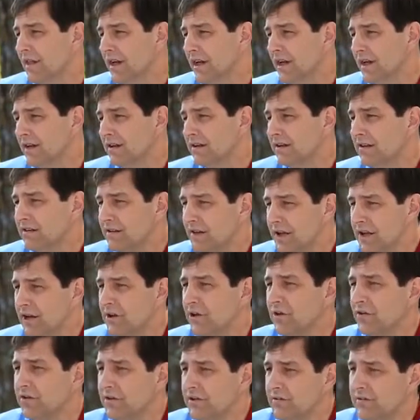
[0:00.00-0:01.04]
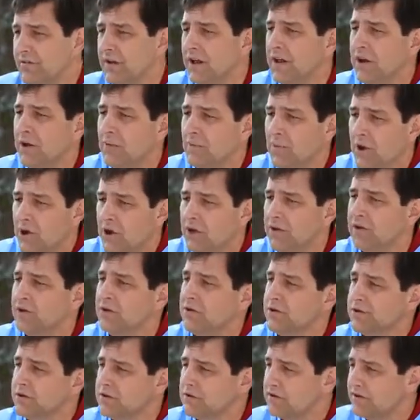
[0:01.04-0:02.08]
that they don't develop all
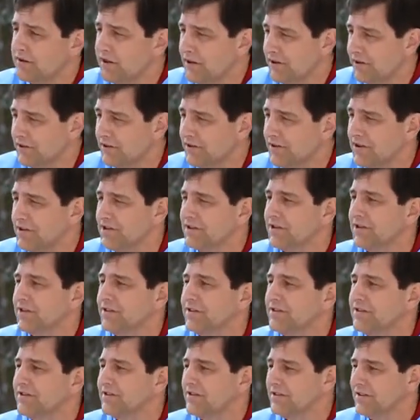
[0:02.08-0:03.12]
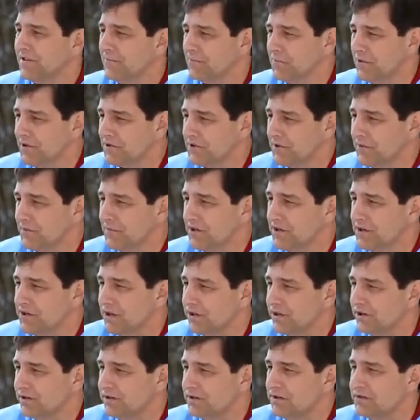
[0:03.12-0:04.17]
those characteristics that puts them in
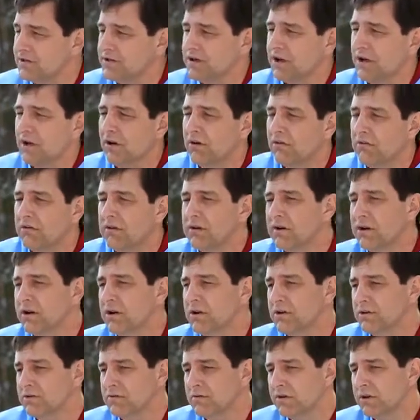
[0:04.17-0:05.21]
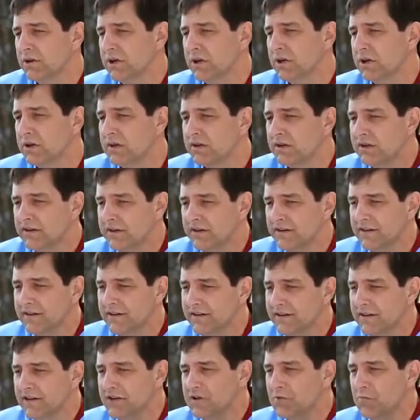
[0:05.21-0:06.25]
shelters. So
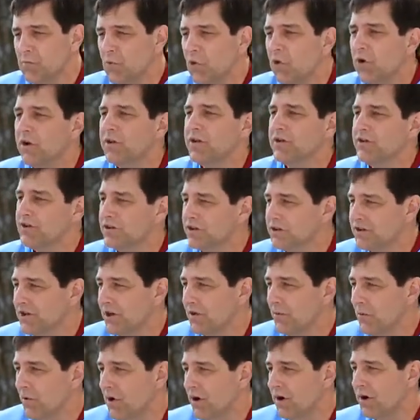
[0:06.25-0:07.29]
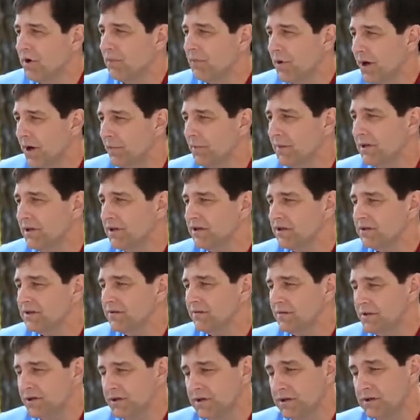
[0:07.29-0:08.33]
it's more than just unwanted
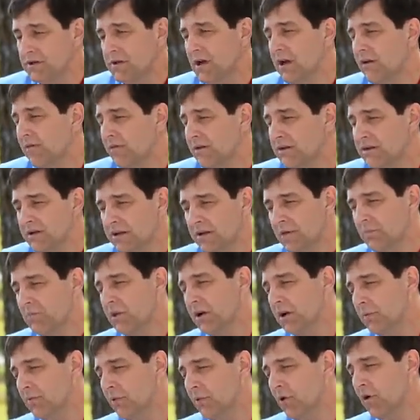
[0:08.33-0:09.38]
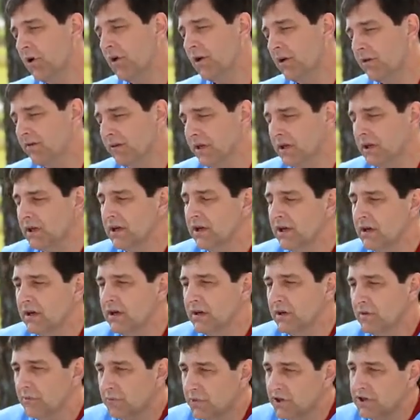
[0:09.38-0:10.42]
puppies, which is obviously a big part of it,
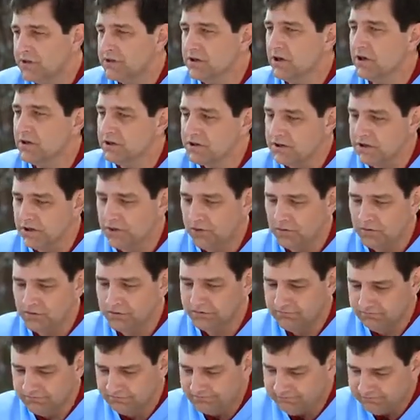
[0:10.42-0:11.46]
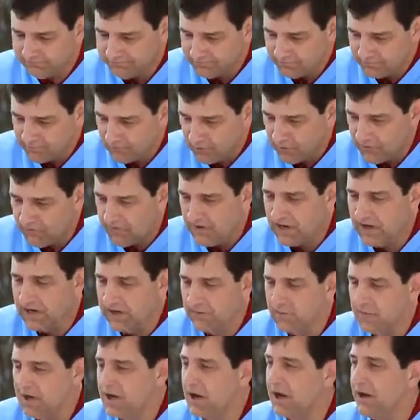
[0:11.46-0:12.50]
but it's also
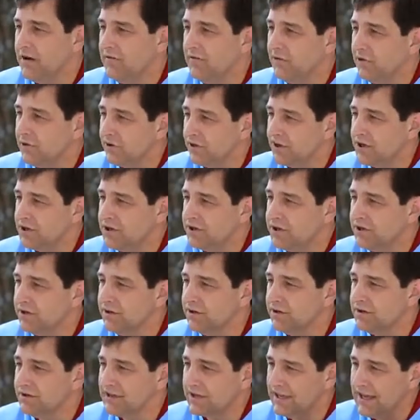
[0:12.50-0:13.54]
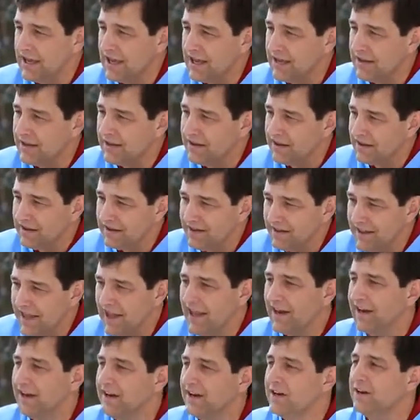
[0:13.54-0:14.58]
preventing behavioral issues in
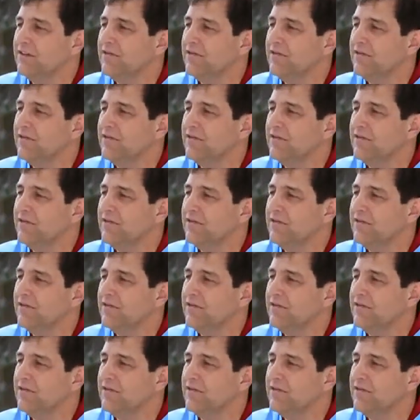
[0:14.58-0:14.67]
that